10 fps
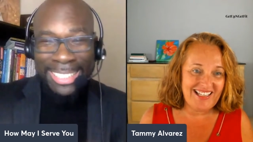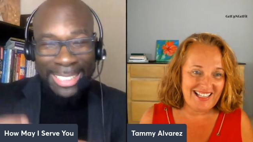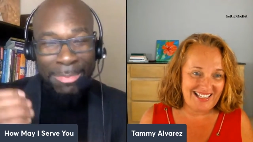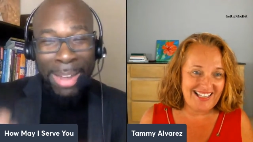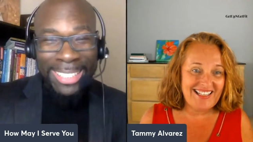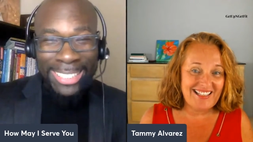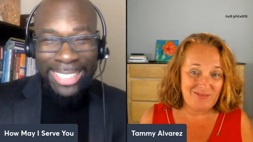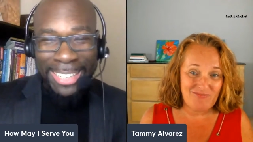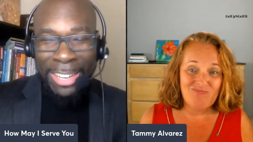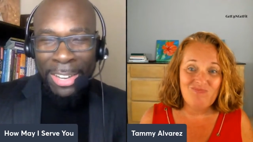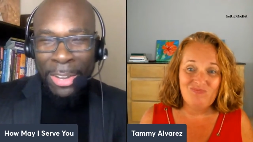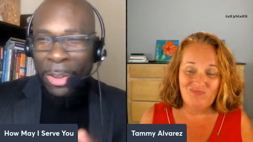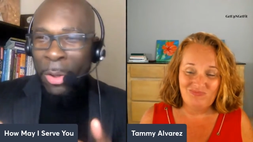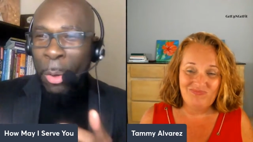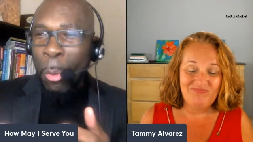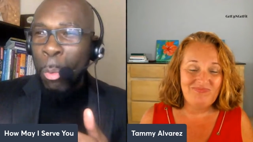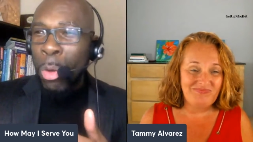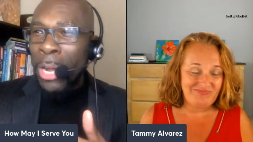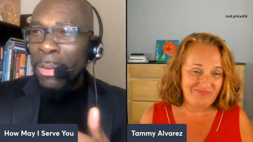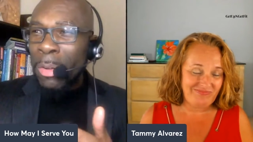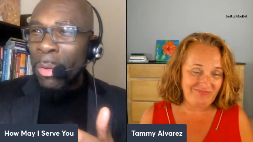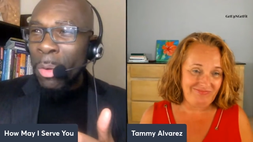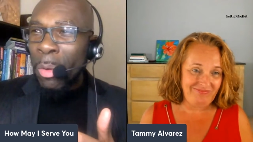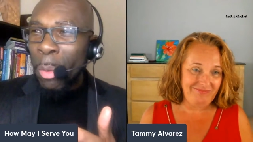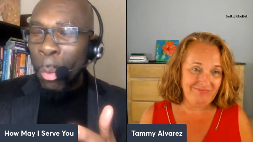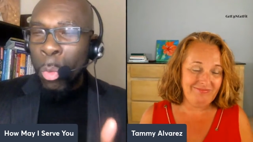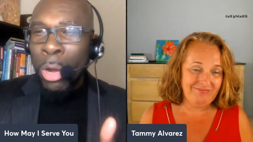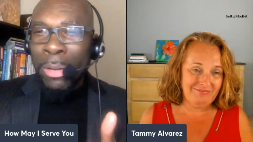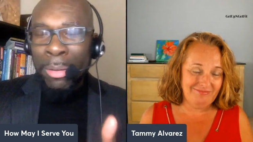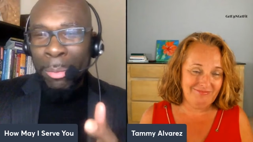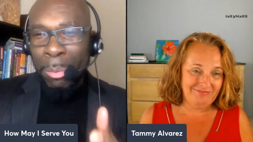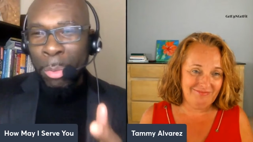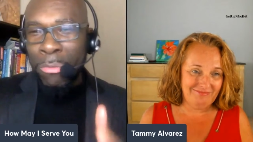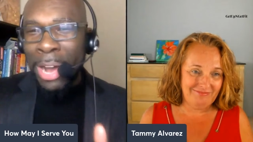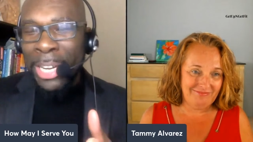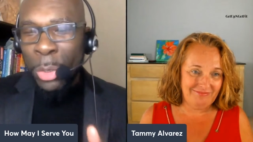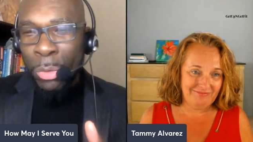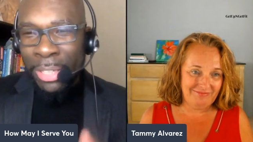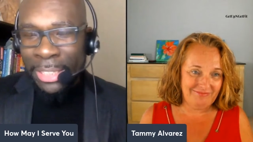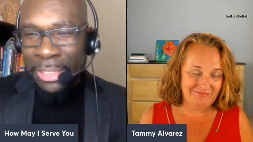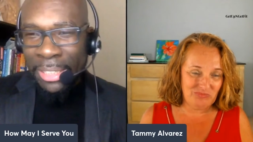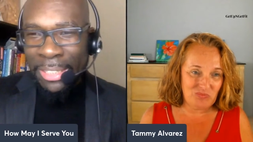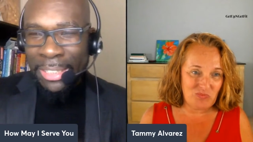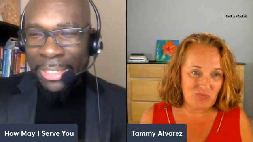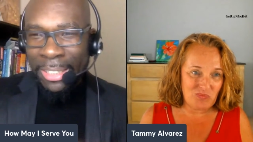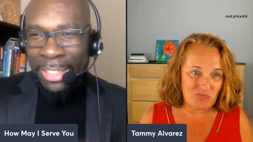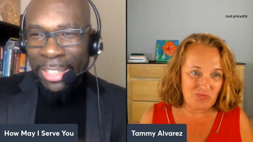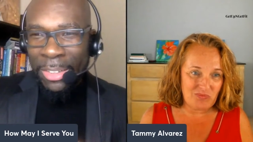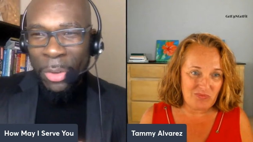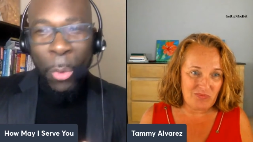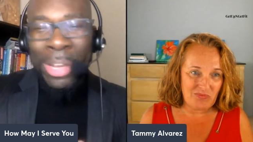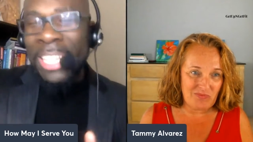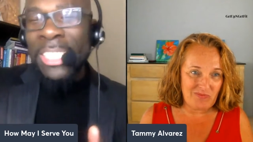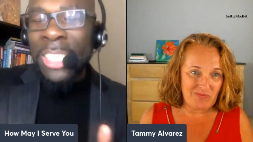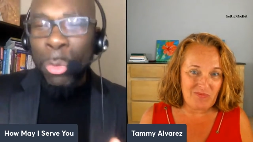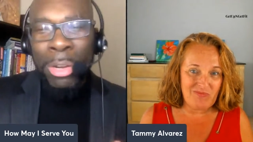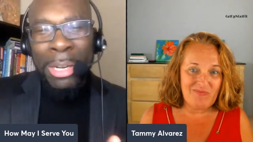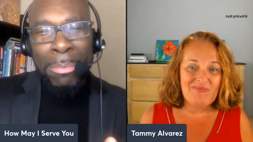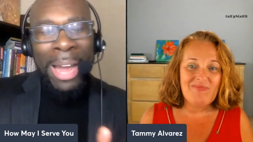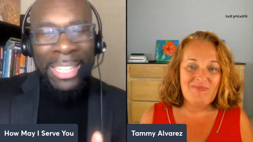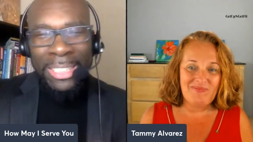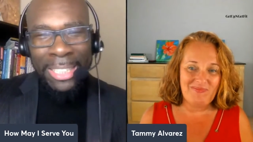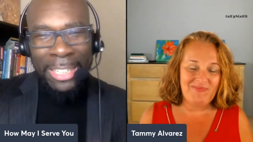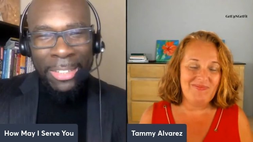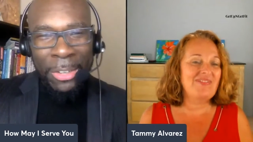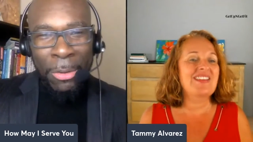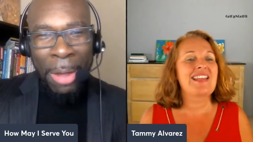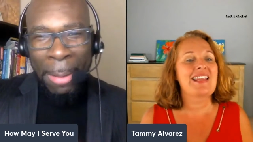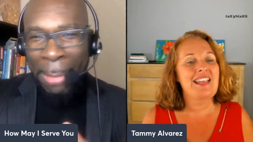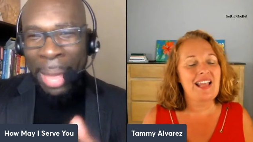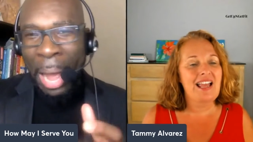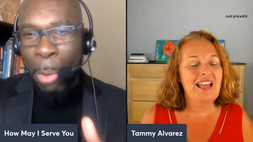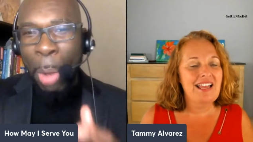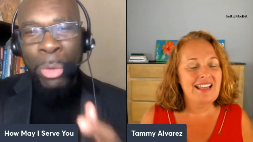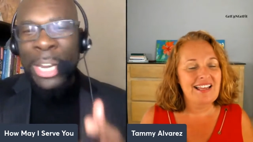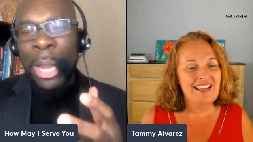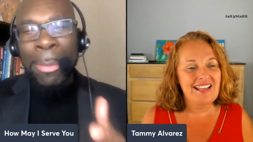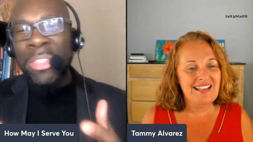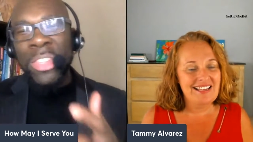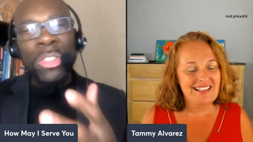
Speaker 1: this mindset. What, what provided you this, this, go against the green mindset. You know, I, I, I want to hear about the